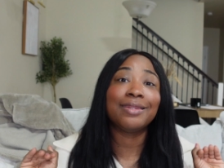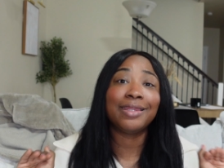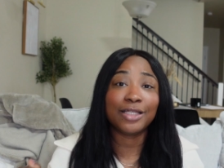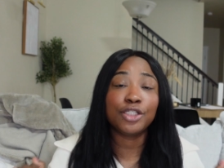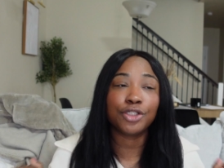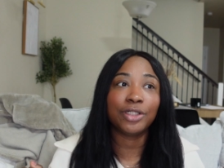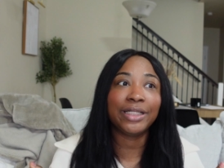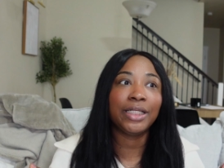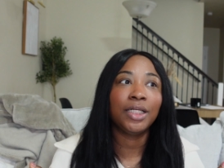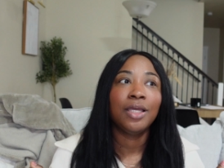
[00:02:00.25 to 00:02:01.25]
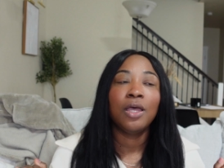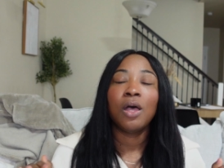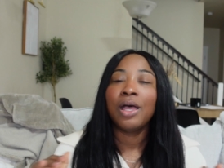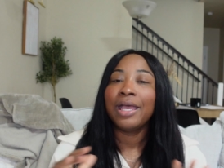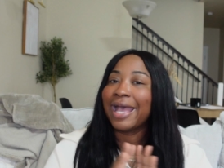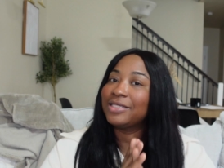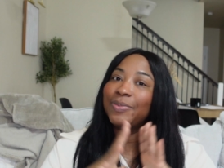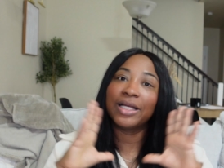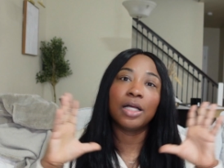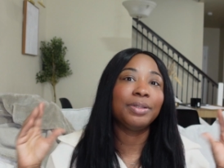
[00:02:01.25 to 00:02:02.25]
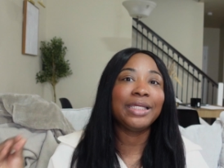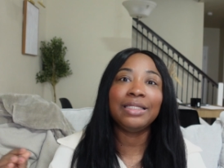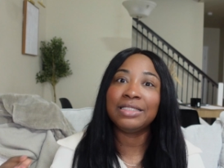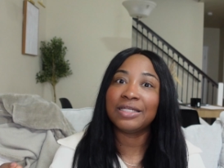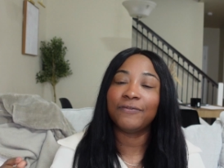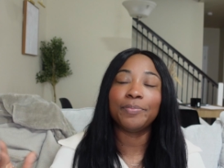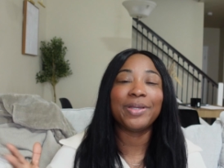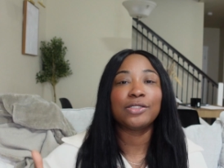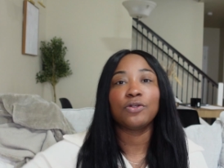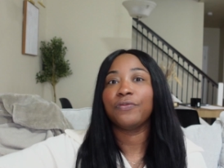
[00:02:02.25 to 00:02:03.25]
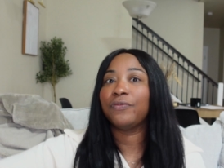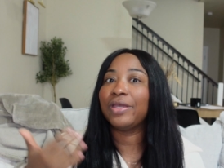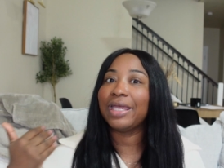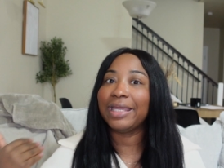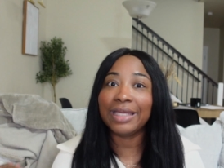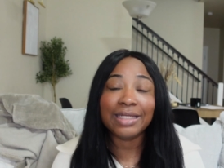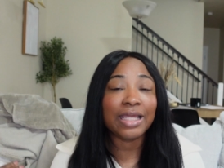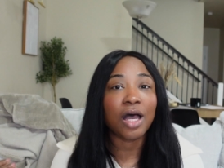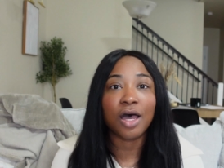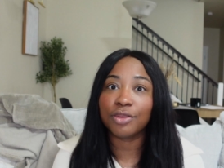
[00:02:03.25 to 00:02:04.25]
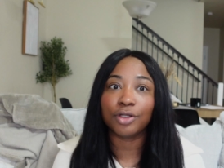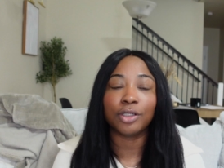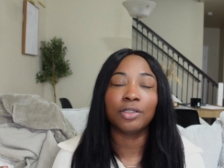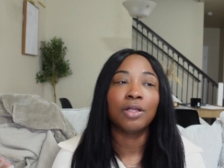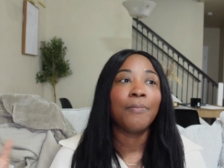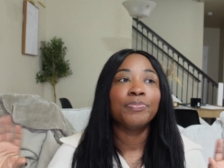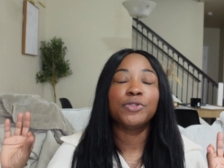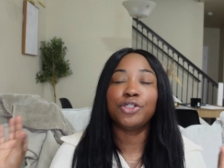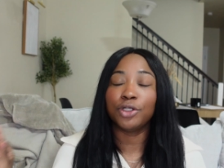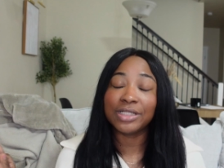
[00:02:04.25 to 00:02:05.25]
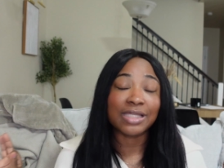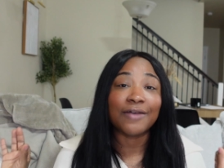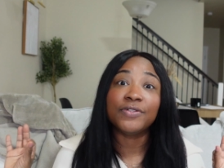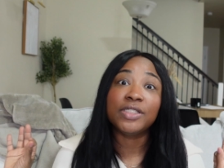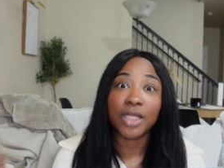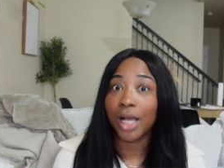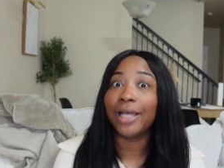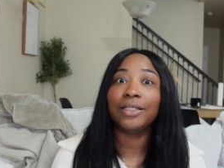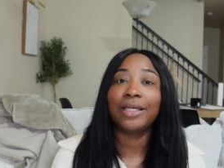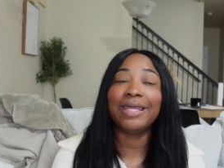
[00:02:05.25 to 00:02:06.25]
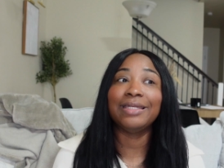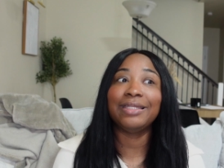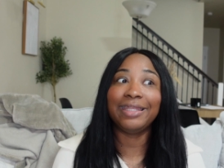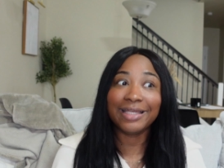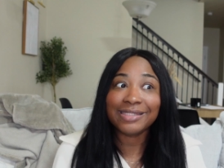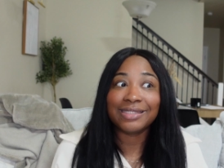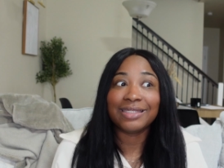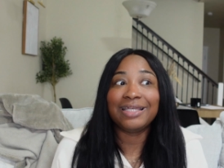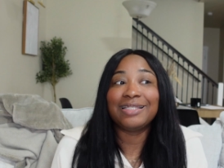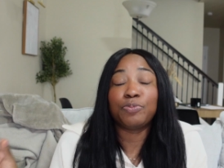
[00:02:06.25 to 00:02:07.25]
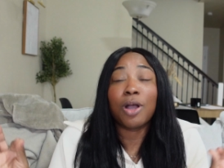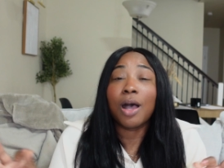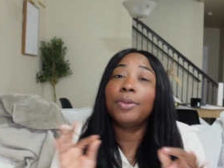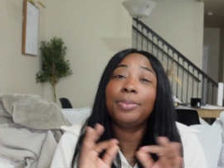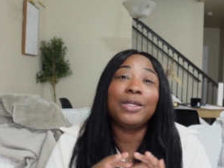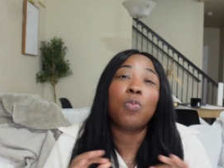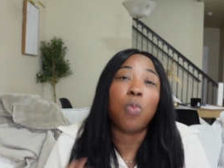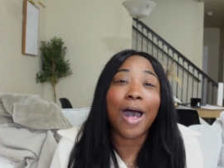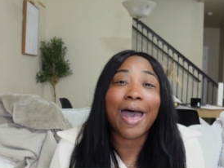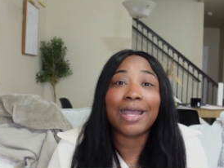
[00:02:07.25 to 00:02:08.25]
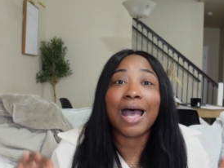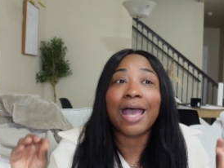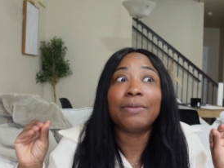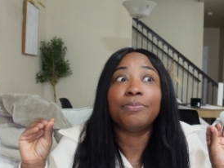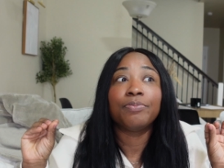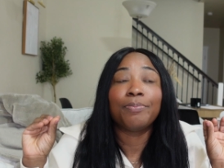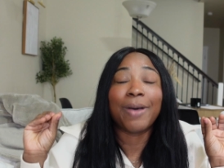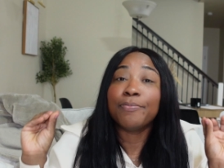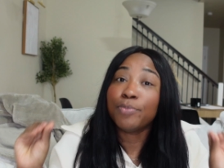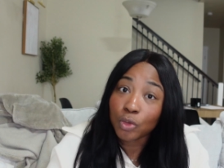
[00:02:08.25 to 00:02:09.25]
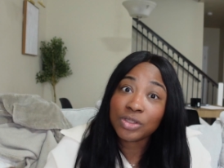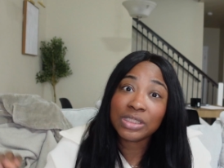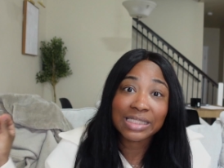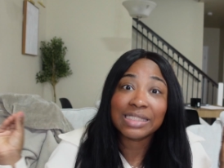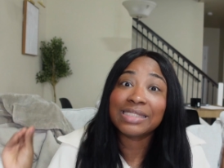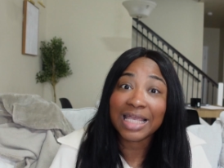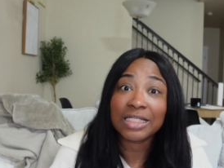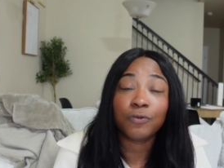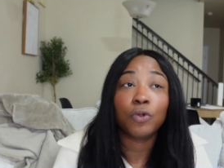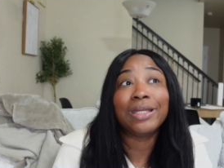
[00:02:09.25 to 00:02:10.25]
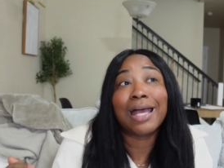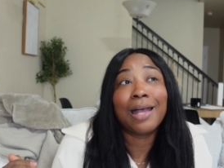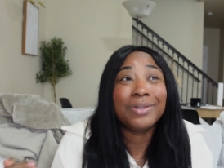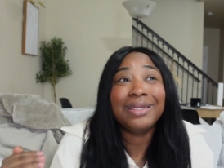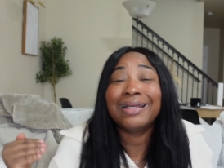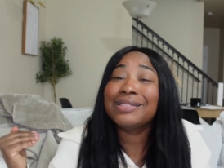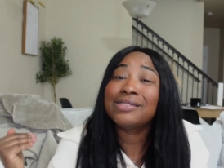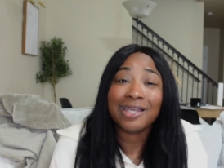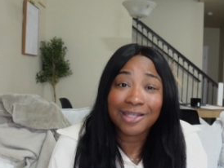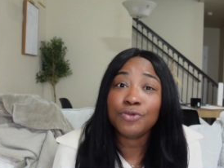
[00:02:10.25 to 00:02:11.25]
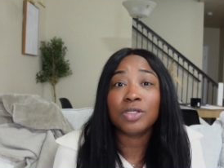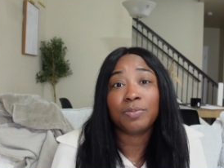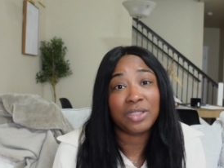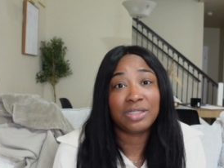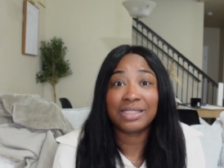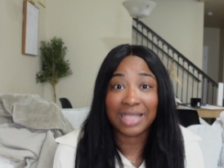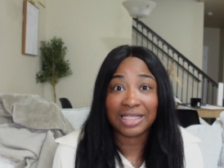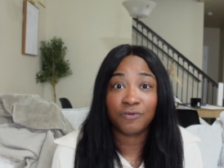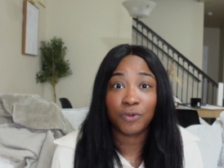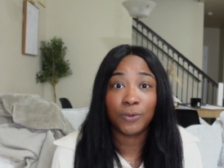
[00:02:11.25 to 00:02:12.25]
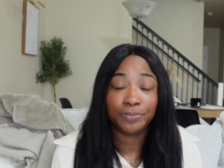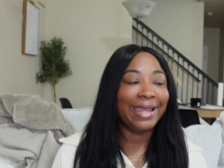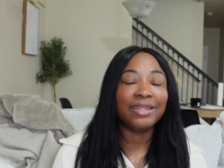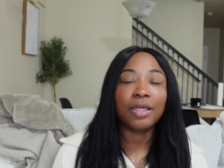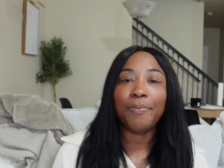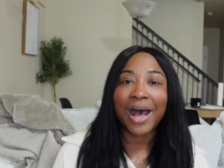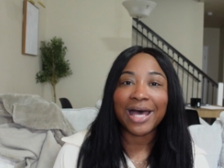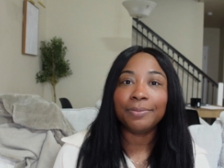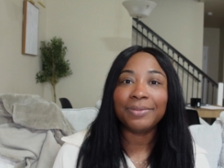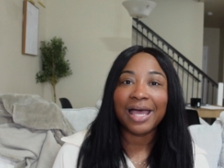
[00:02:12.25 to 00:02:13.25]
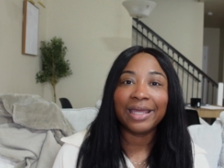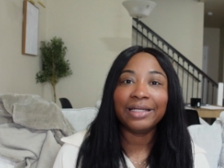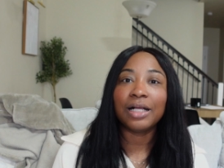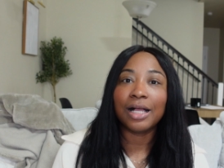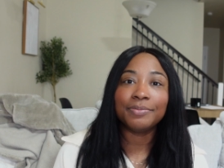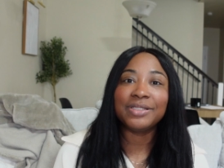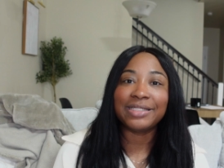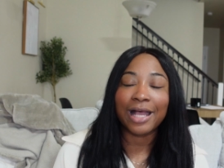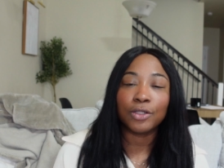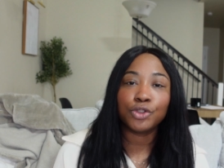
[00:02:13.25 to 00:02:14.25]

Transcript: this journey has been completely different based off of any other journeys I've done. And this is probably why I am my most successful and I'm gonna continue to be successful. And the bottom line comes down